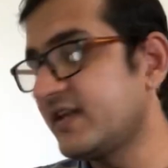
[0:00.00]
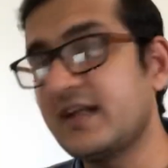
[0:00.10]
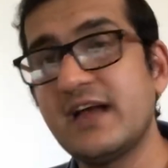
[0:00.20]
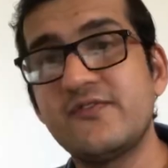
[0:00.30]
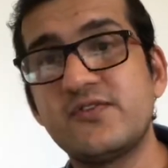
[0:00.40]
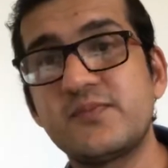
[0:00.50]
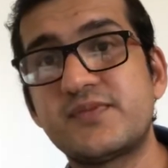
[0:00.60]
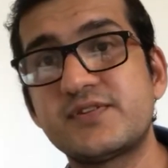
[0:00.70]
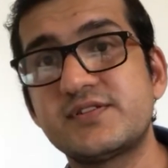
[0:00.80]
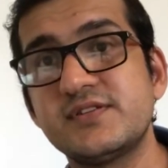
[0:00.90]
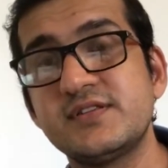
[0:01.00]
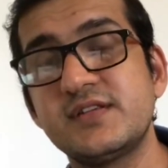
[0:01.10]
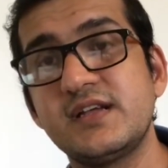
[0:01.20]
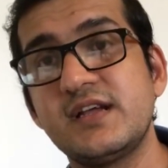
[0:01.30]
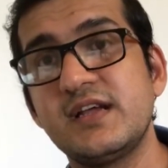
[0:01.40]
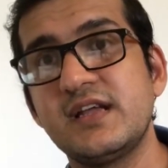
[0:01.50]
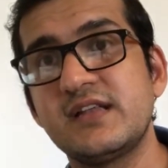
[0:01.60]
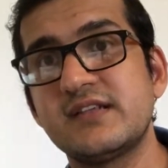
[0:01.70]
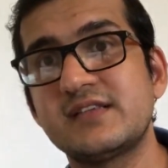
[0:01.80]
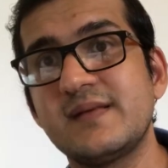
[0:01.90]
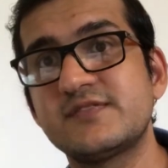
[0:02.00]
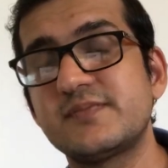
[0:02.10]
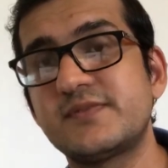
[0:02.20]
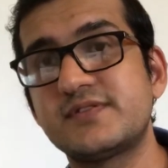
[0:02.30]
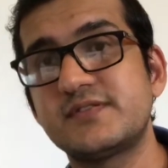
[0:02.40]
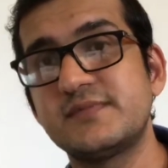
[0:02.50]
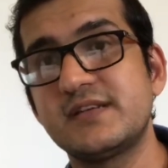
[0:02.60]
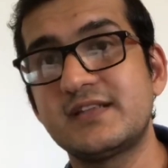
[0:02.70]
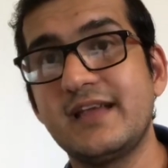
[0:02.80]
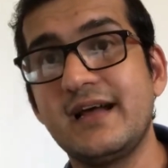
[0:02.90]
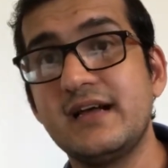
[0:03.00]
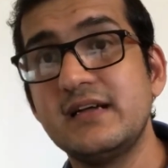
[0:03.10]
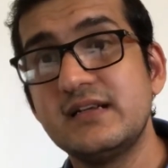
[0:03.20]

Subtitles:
iPhone person and a Samsung person, but yeah.